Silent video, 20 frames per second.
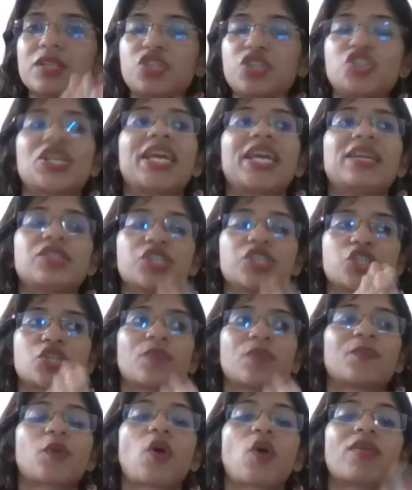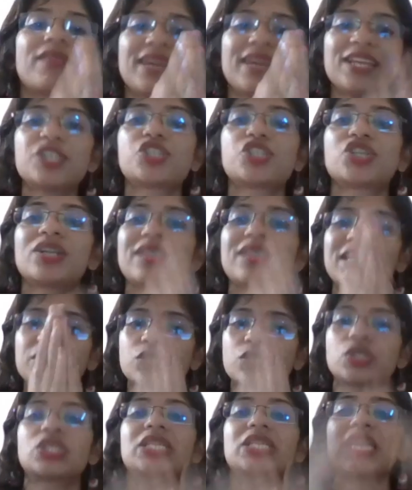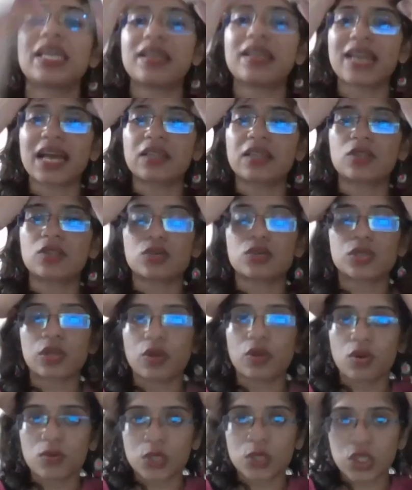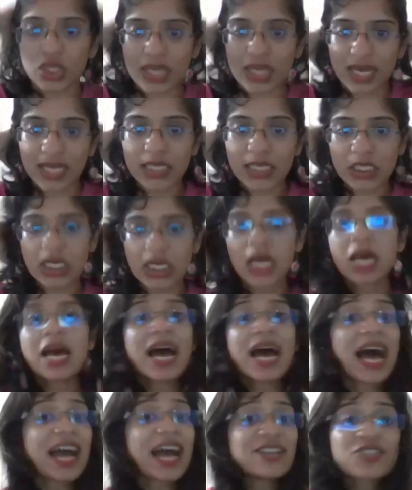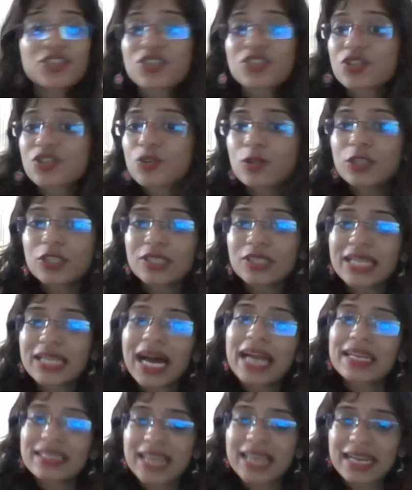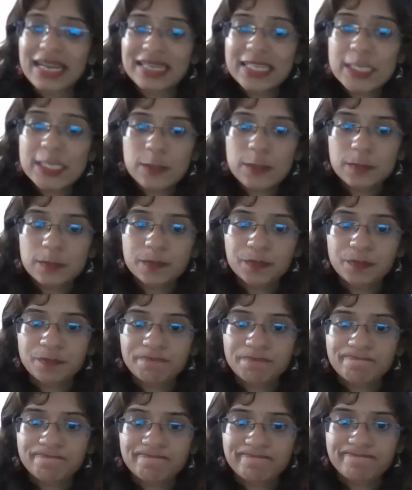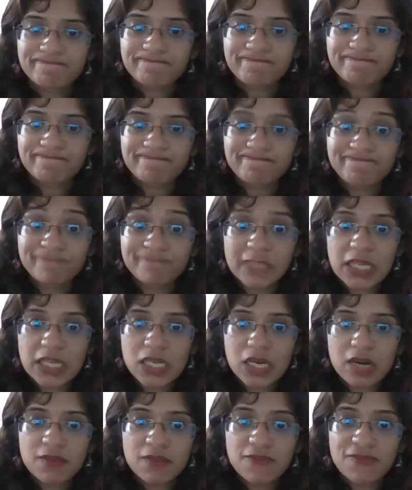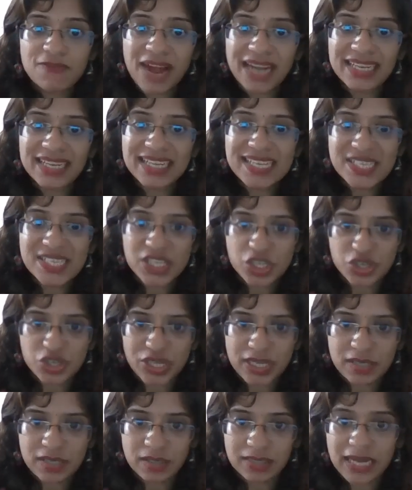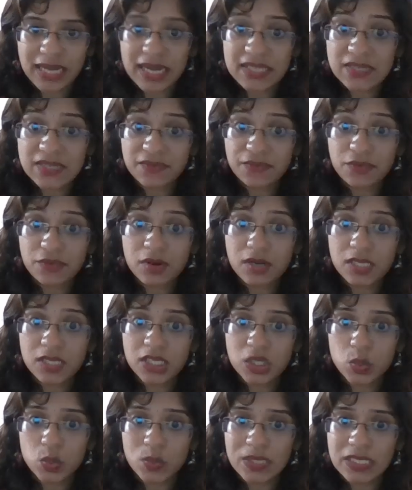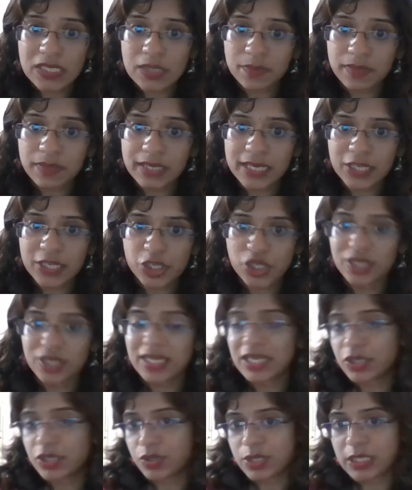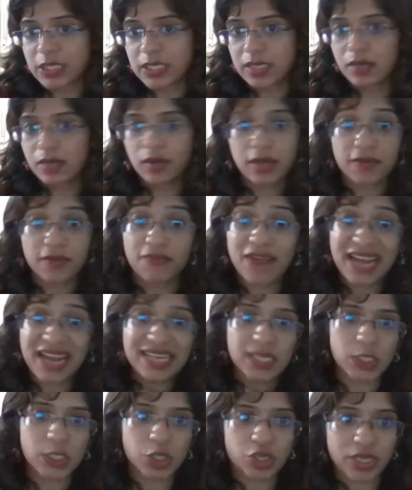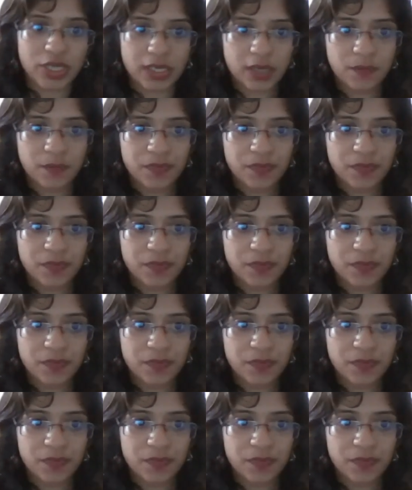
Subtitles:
change or lesion that you see in atherosclerosis, guys? I just told you that is a fatty streak. That is the first visible lesion that you see. Okay, fatty streak.